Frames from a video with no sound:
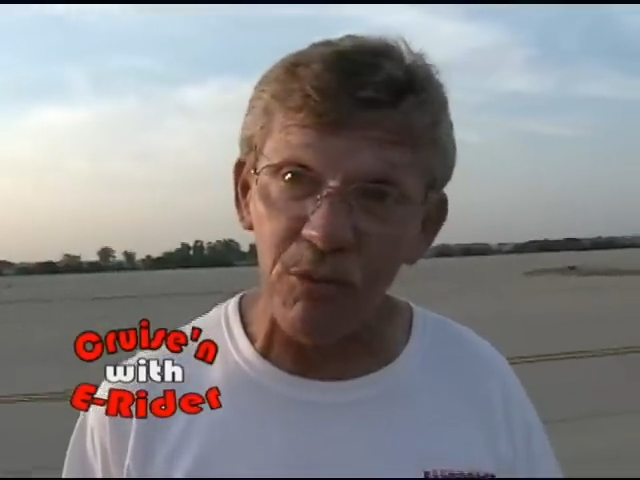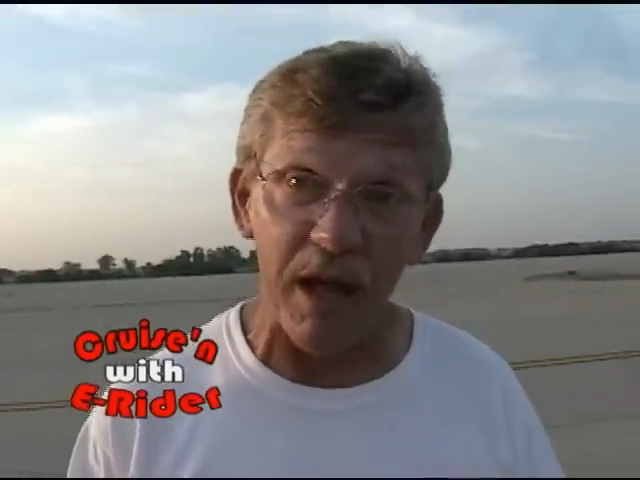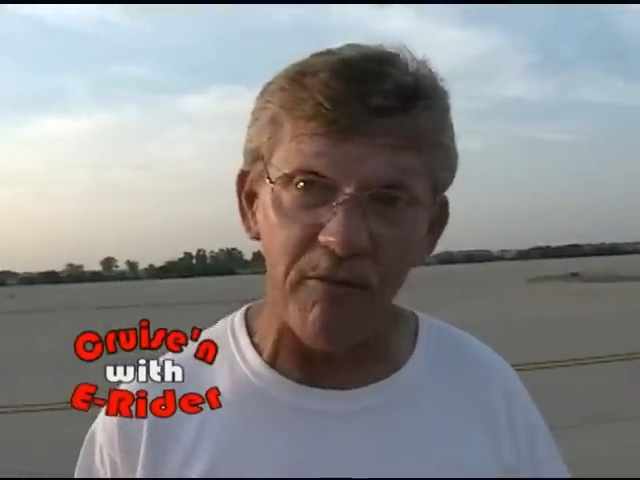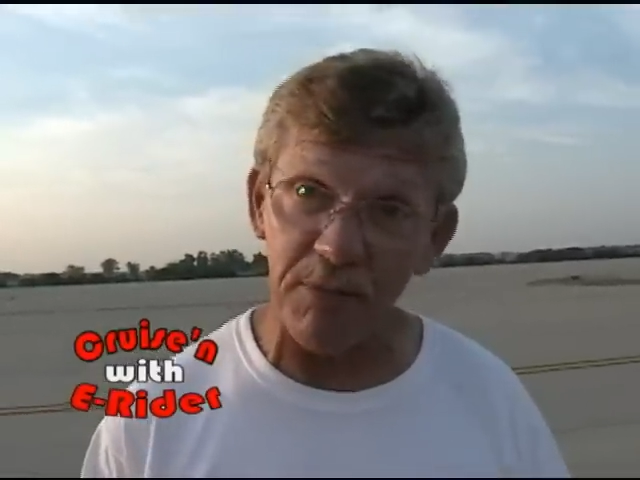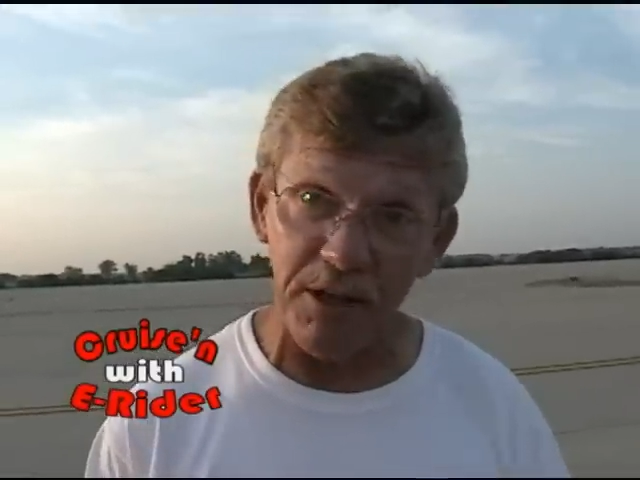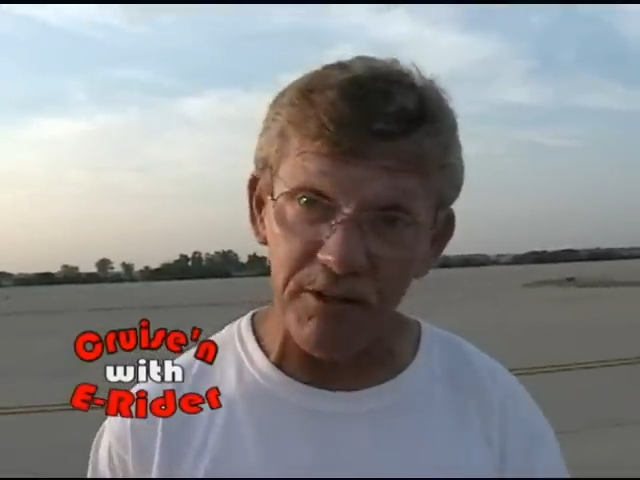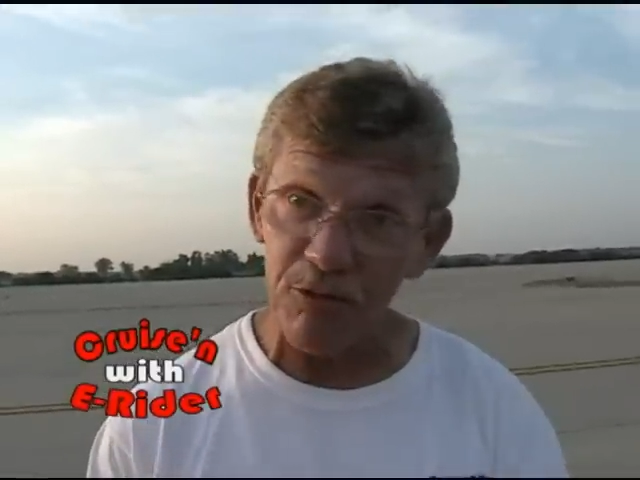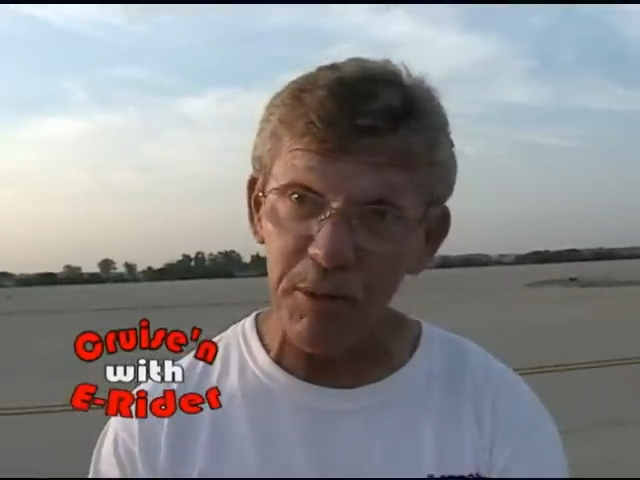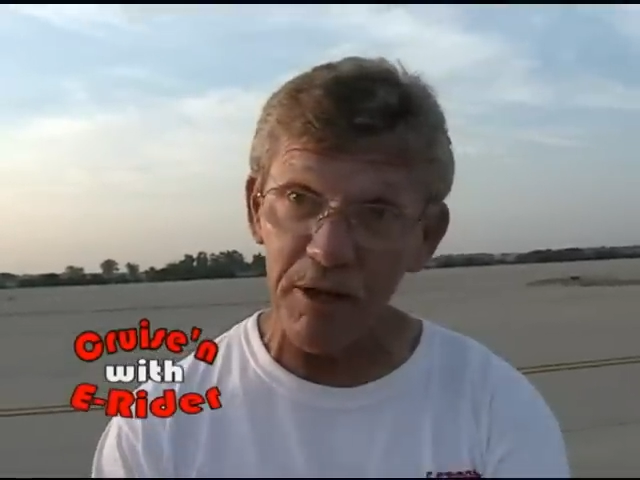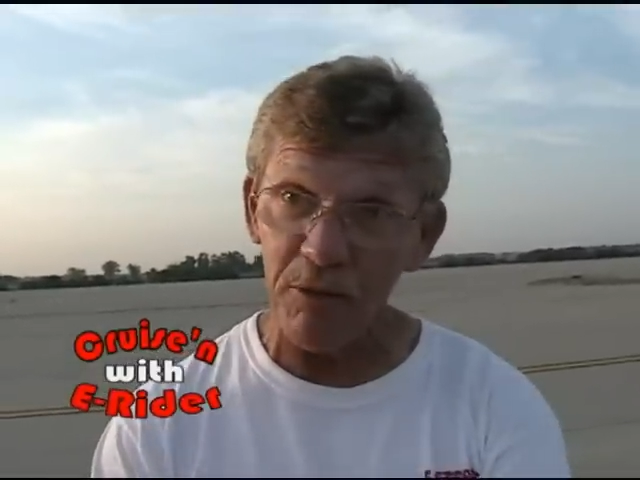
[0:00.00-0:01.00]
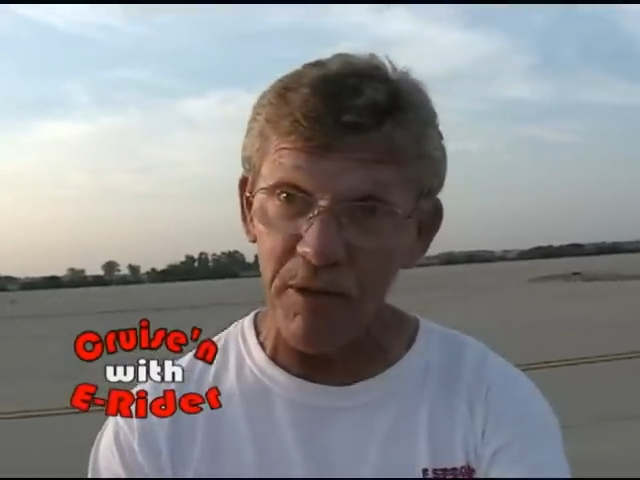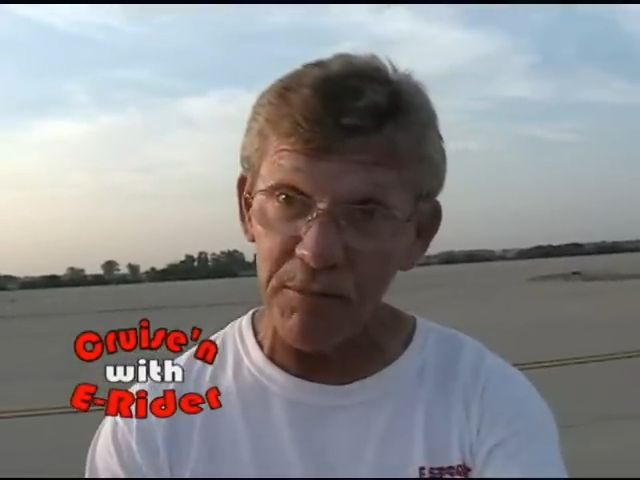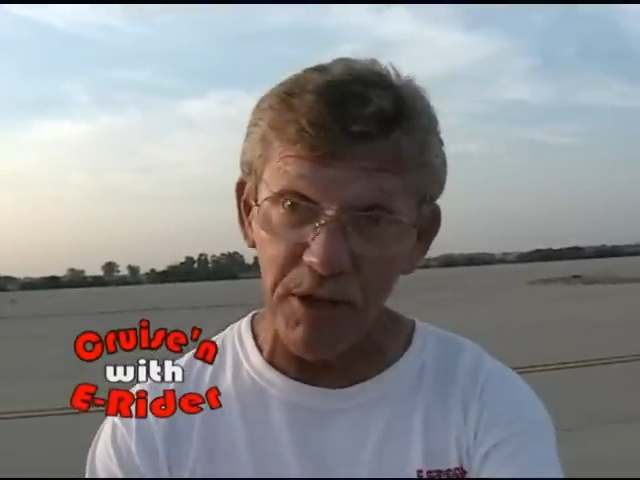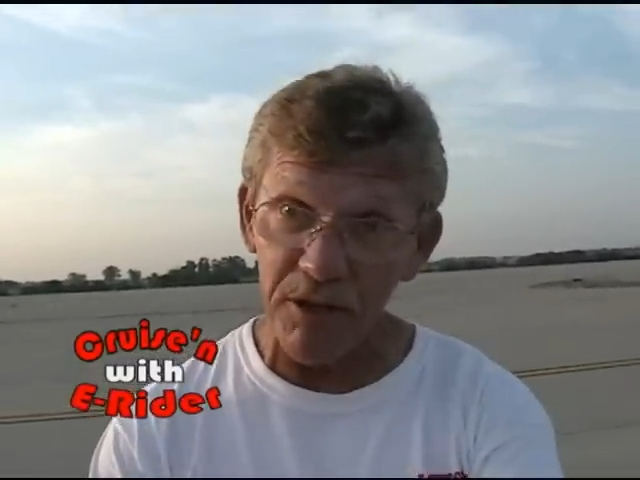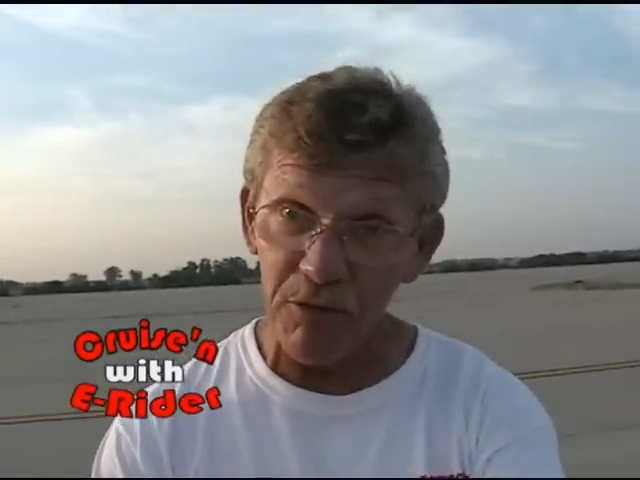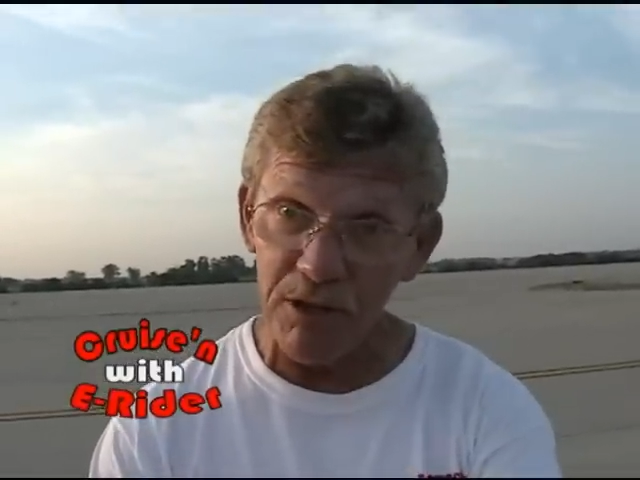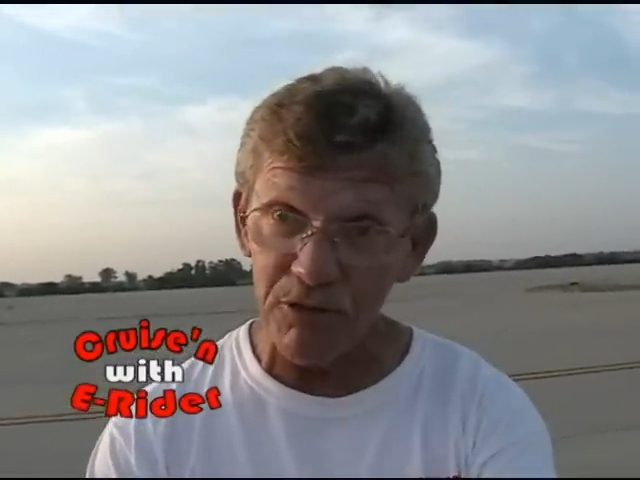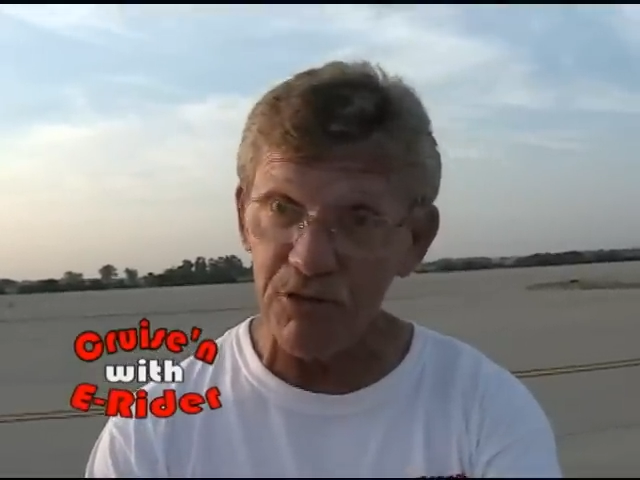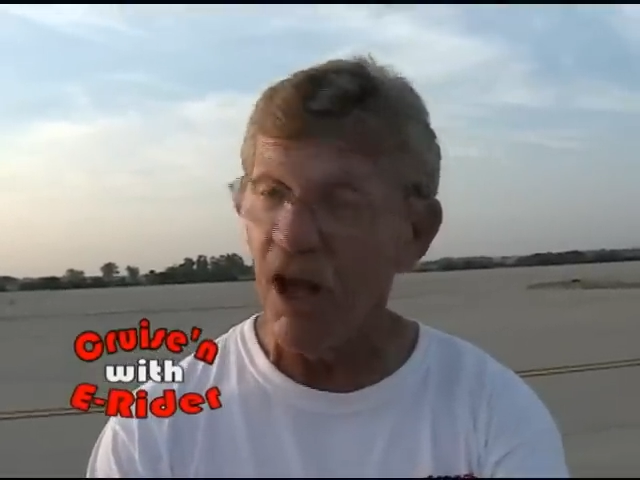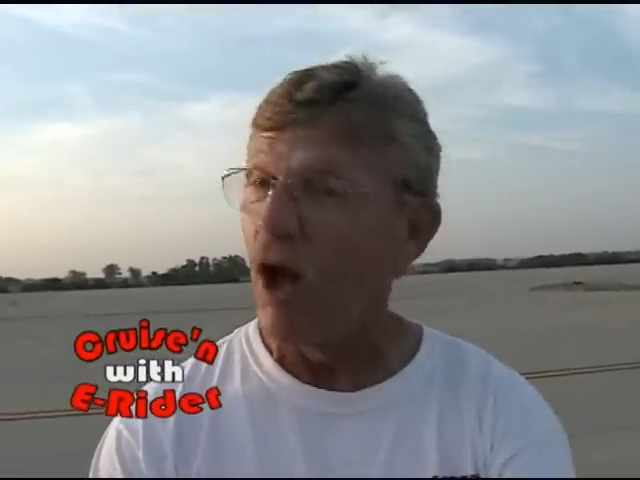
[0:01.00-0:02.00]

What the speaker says: We have plenty of racers.